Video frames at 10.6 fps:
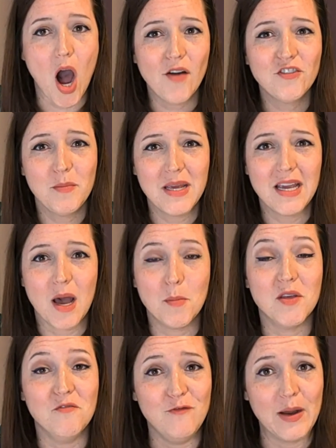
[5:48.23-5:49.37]
often
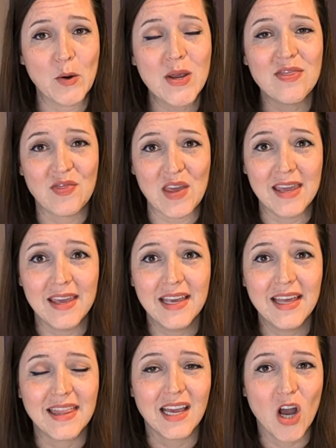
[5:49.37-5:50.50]
become the very
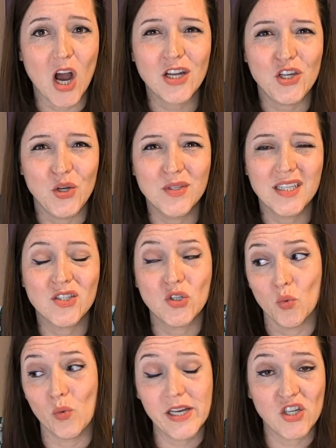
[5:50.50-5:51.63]
thing that God uses
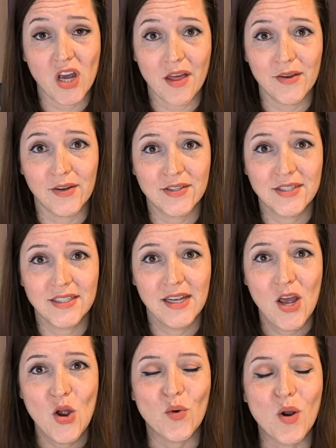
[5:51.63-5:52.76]
to reach others.
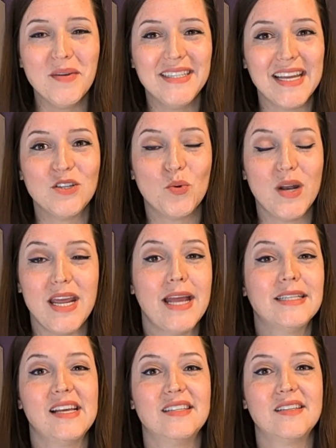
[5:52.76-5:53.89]
Romans
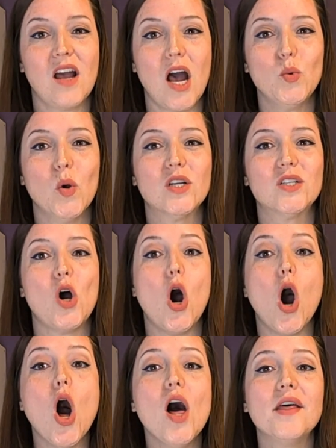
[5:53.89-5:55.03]
8:28 says, God works
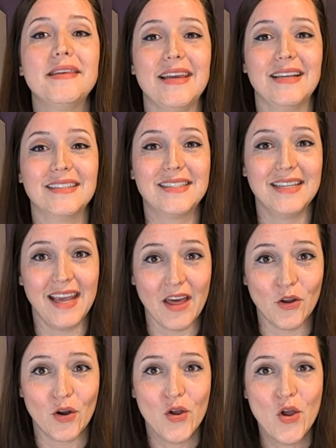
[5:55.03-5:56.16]
all things
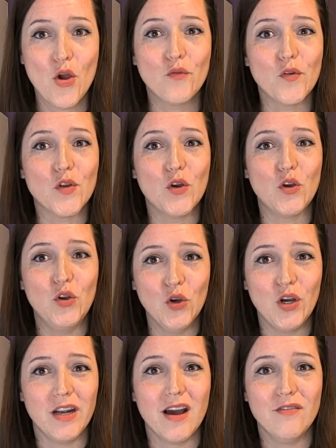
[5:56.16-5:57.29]
together for the
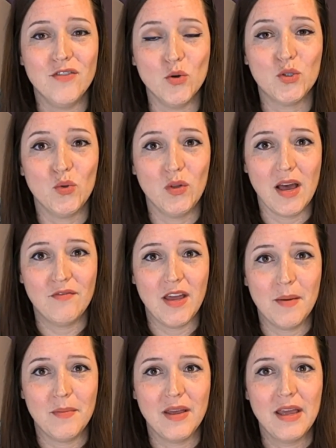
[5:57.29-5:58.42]
good of those who love
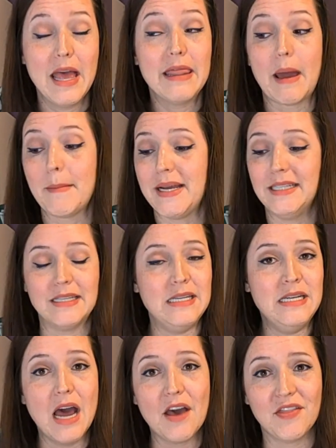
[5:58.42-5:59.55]
him. That means
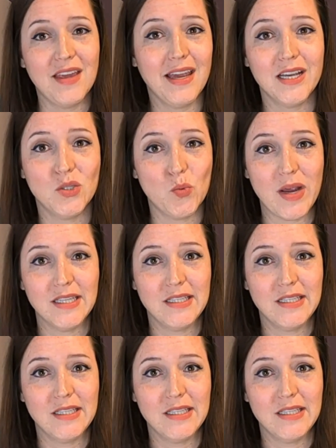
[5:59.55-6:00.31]
nothing is